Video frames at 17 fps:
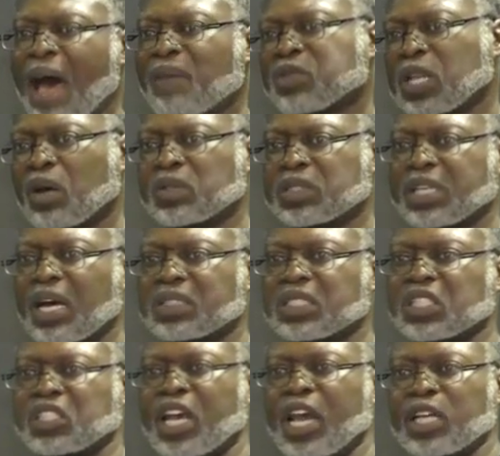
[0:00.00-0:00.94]
Absalom was out
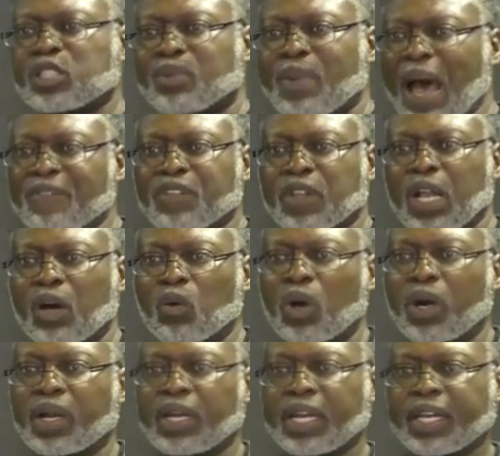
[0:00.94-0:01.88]
to chase him. Absalom
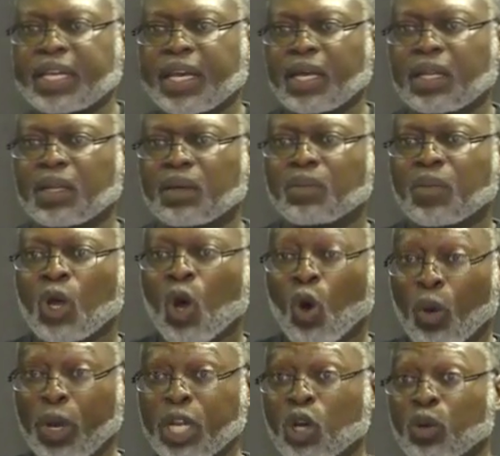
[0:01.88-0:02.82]
wanted to kill him.
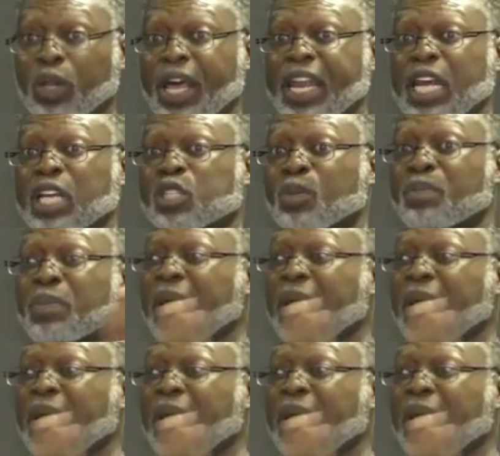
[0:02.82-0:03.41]
Amen. We knew that his